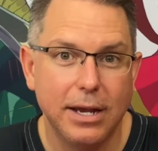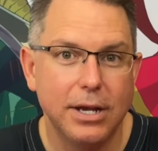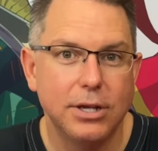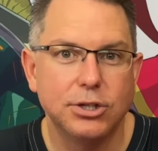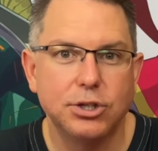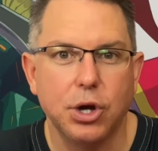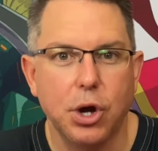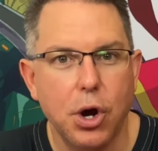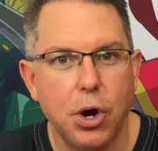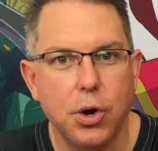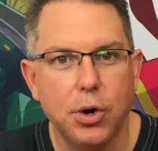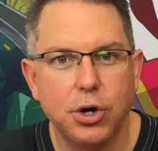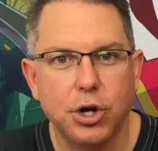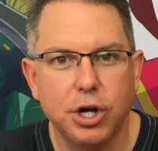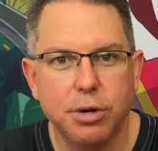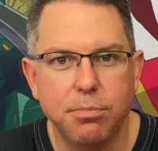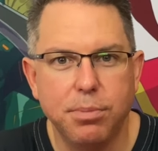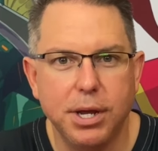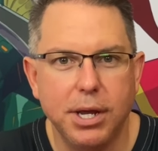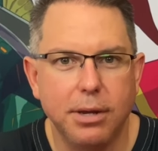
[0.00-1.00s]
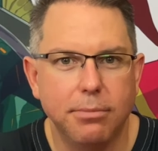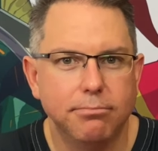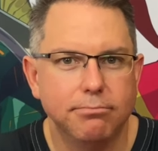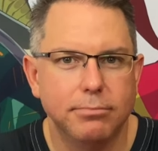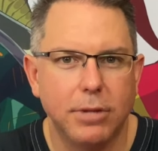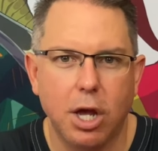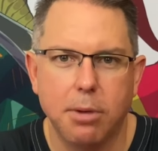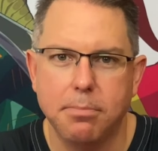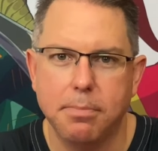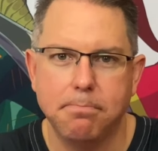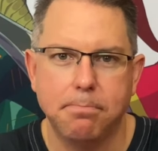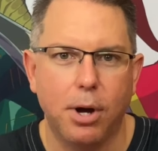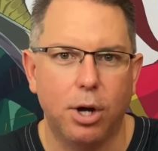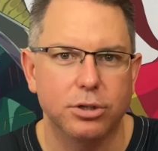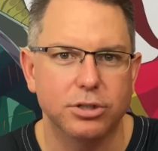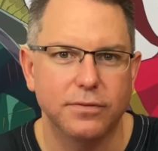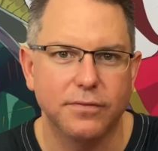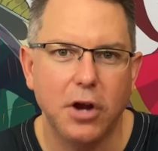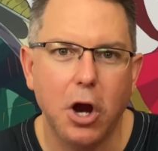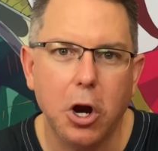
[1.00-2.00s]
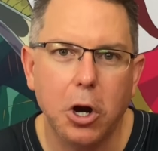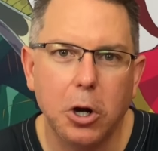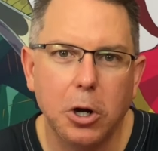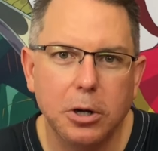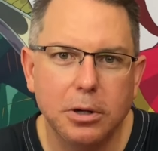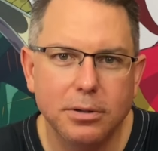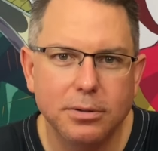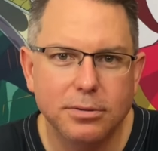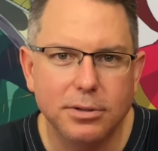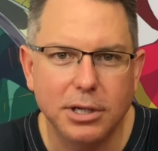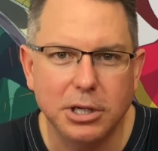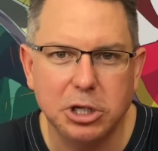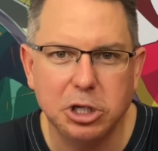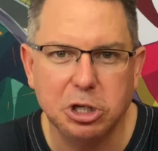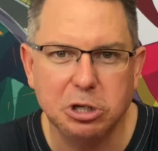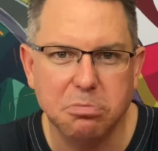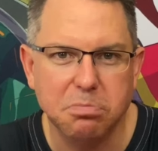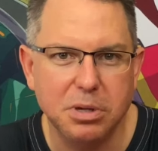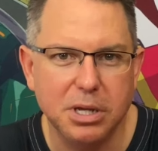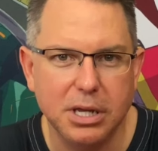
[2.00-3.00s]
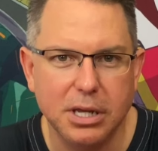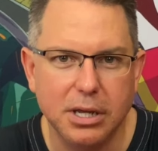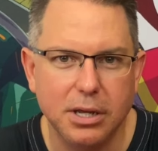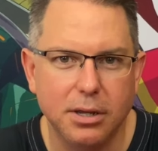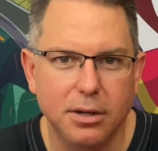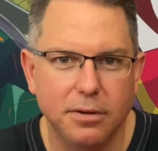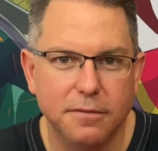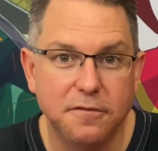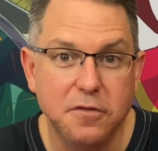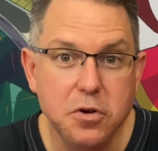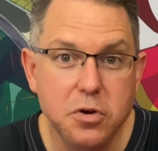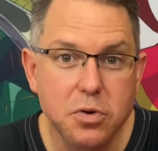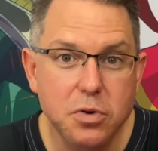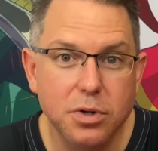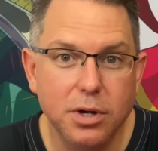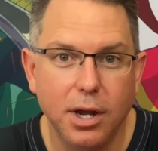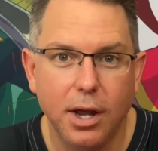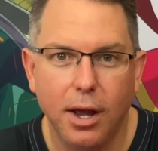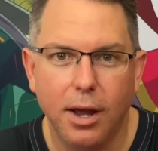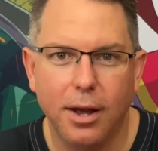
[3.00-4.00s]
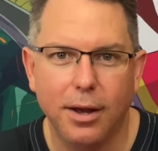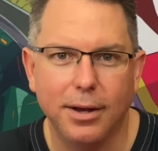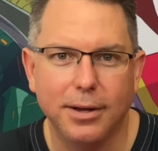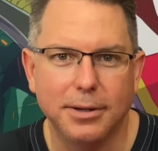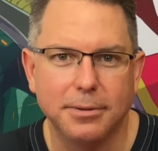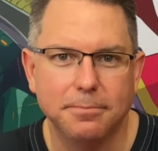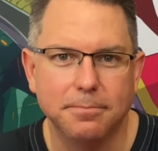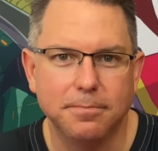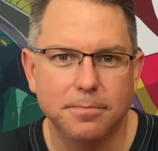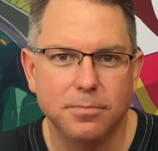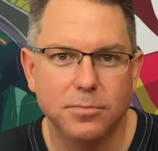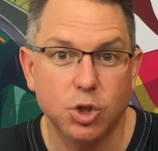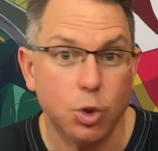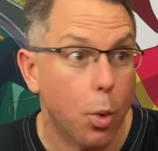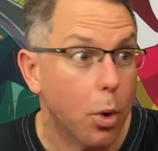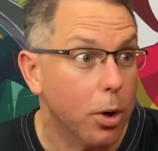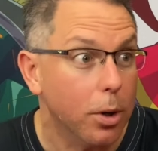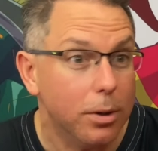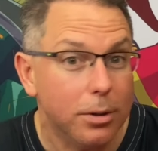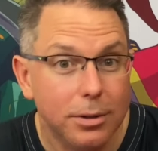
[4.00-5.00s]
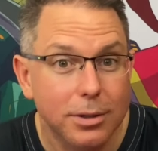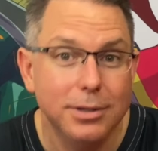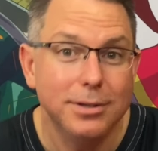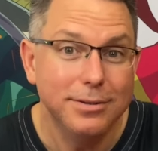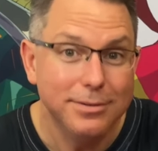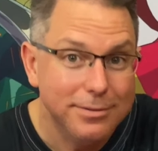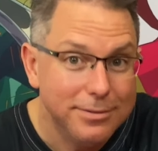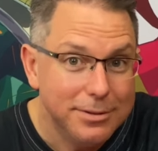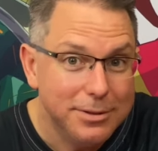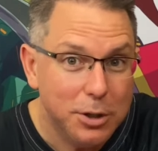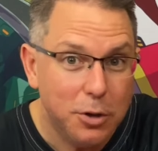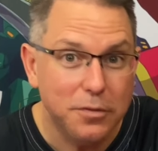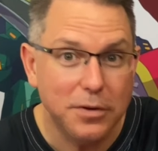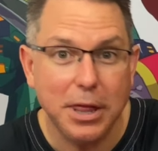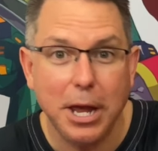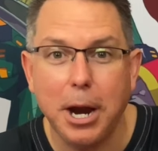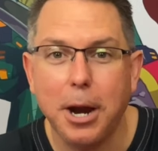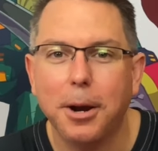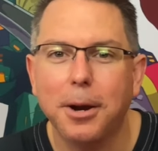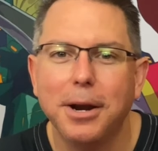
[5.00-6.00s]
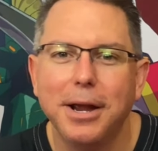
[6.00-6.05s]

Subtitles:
So it could be balls of yarn, it could be food, squirrel over there.